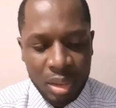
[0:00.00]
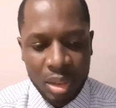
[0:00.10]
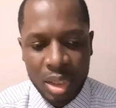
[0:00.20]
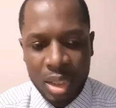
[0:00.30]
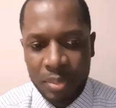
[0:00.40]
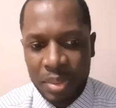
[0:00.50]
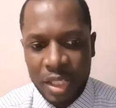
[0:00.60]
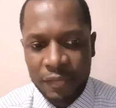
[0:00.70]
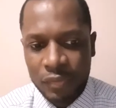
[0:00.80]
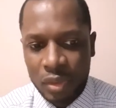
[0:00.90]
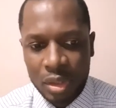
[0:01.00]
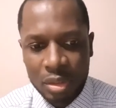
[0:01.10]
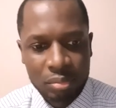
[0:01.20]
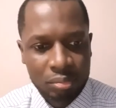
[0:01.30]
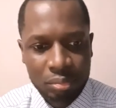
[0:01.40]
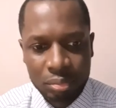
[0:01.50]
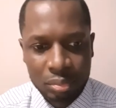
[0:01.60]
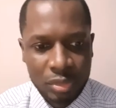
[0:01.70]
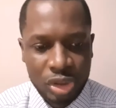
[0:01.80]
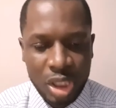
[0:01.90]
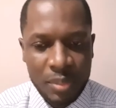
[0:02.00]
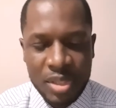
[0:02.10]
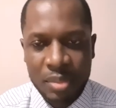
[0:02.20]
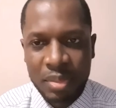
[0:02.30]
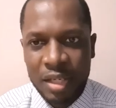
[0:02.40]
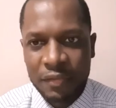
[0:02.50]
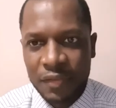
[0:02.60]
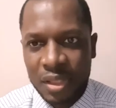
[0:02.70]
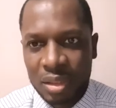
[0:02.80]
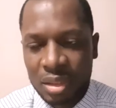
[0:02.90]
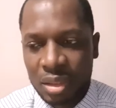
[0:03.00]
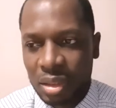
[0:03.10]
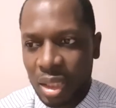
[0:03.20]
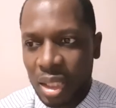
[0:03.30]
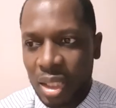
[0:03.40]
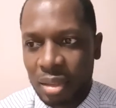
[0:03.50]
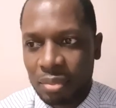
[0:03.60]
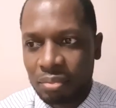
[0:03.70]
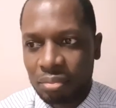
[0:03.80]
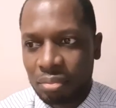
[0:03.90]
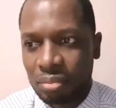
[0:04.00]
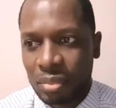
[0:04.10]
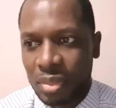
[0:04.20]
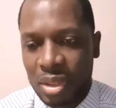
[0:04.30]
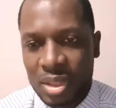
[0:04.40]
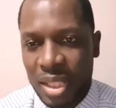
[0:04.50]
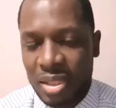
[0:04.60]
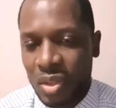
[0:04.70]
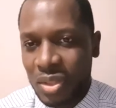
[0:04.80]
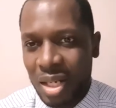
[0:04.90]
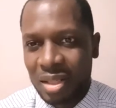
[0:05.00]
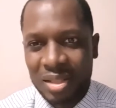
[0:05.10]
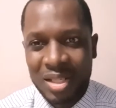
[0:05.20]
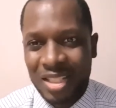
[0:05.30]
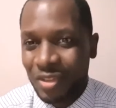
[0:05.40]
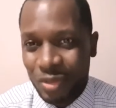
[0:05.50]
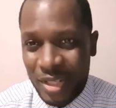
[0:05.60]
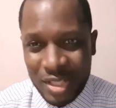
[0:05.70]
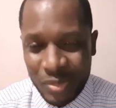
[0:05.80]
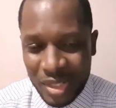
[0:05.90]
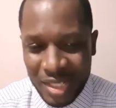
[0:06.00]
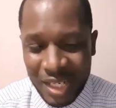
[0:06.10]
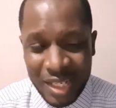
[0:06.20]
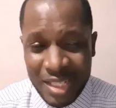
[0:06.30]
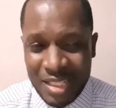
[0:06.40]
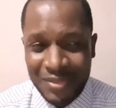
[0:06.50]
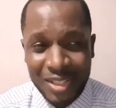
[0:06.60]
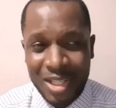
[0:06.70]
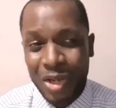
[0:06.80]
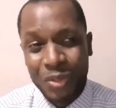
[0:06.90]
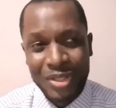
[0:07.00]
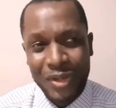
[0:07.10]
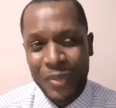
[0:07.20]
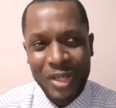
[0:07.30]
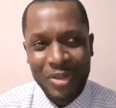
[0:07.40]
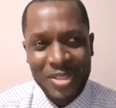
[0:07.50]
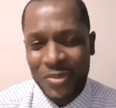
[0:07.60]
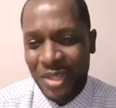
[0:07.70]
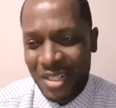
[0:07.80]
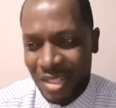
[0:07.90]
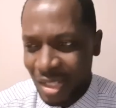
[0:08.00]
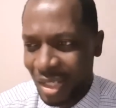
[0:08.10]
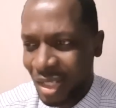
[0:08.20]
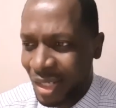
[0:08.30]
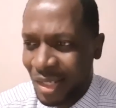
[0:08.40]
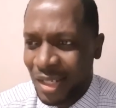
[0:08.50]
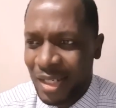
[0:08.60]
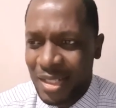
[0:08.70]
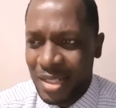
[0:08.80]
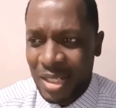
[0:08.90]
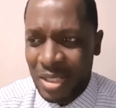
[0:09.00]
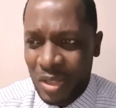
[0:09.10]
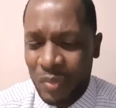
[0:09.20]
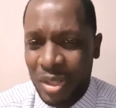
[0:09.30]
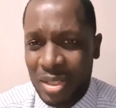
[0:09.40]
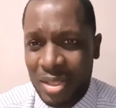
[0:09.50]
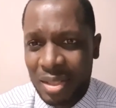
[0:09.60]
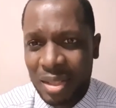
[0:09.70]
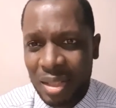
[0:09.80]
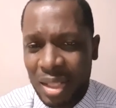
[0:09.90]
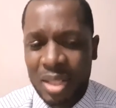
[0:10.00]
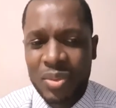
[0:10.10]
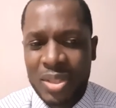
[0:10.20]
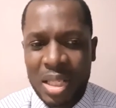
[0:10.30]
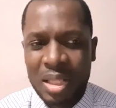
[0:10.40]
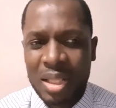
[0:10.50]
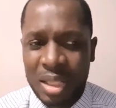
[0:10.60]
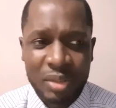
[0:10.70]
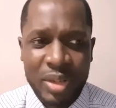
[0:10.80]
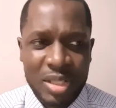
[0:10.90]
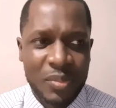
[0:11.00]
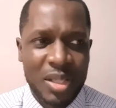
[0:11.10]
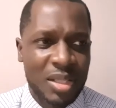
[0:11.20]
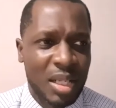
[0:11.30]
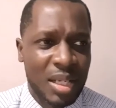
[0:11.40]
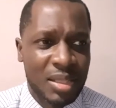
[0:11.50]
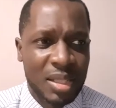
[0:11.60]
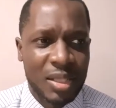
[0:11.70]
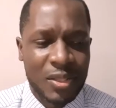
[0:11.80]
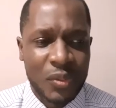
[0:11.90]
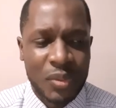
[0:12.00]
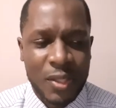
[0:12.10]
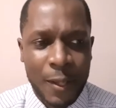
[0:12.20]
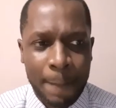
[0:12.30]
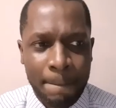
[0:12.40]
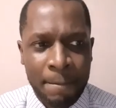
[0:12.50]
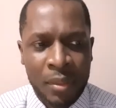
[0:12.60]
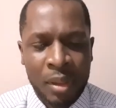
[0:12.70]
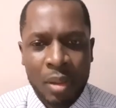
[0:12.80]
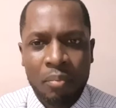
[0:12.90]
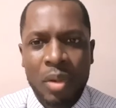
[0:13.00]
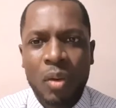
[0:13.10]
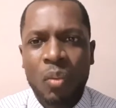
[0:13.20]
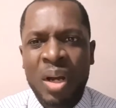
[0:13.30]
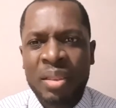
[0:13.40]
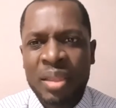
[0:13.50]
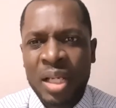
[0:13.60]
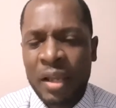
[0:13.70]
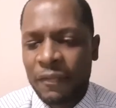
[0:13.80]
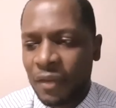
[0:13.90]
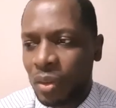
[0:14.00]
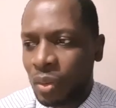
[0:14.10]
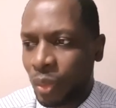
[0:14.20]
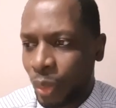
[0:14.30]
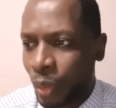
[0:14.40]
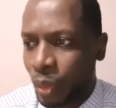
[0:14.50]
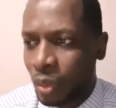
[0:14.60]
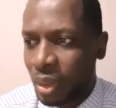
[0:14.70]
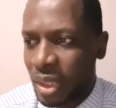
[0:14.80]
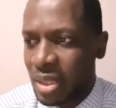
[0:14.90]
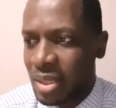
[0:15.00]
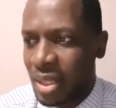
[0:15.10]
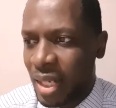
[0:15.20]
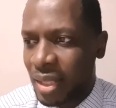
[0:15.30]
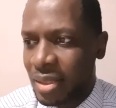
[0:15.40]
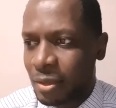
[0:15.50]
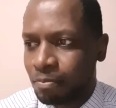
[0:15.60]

applied for jobs in my field. Sent out a lot of resumes. I can't even count how many resumes I sent out, but it was a lot of resumes that I sent out. But one thing I found though is that